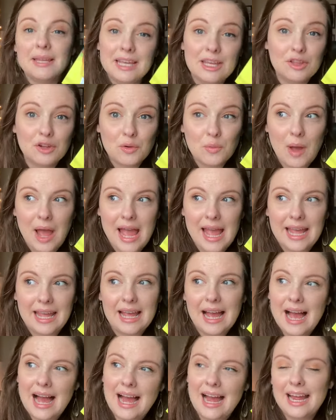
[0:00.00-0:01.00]
Either way,
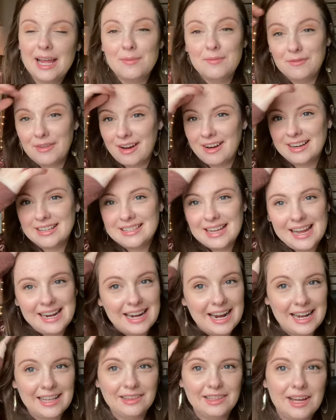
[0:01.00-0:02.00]
I am very excited.
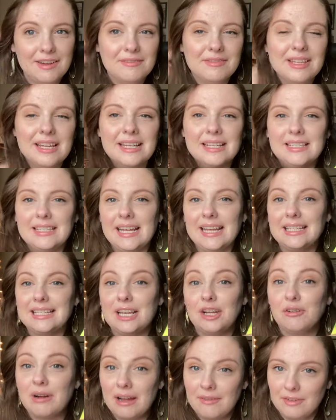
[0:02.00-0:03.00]
I love this. It's a
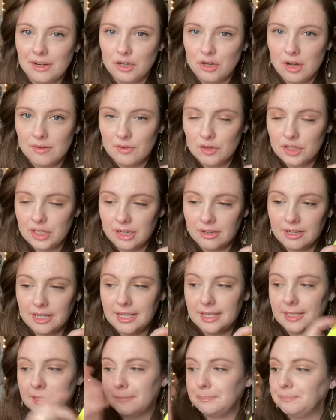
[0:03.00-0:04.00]
graphic novel
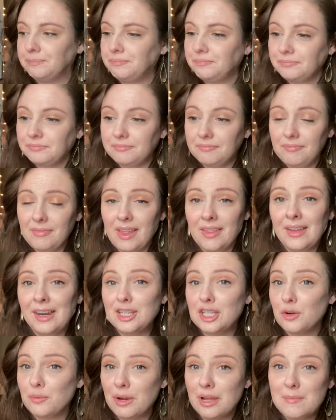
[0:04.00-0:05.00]
series that is
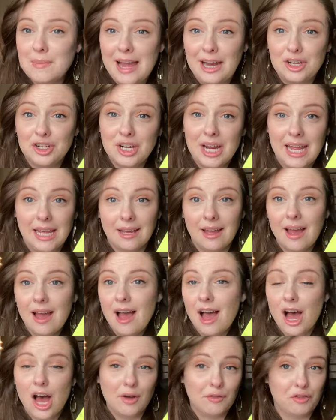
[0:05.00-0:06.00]
a reimagining
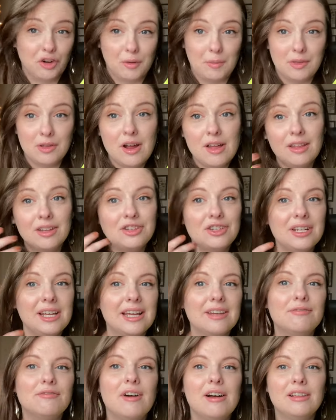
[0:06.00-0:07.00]
of Greek mythology.
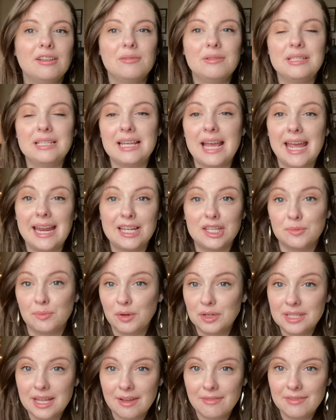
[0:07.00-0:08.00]
It follows the Hades and
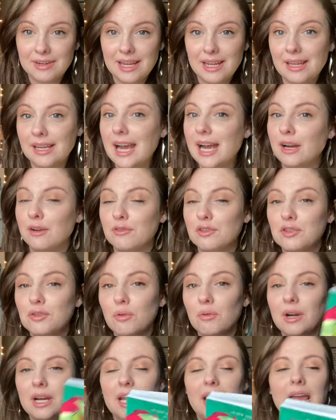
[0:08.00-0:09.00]
Persephone kind of
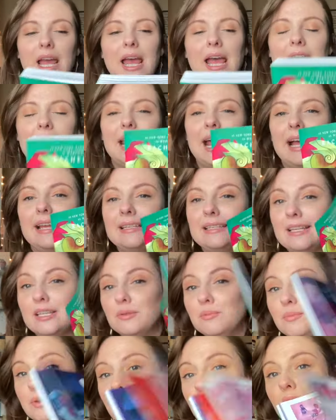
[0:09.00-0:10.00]
story. It has this
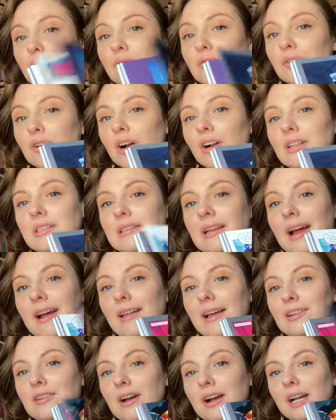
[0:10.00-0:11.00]
beautiful art style.
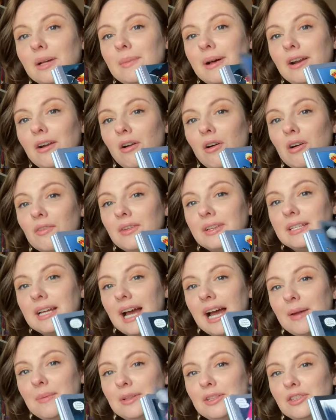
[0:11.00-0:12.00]
I talk about it all the time.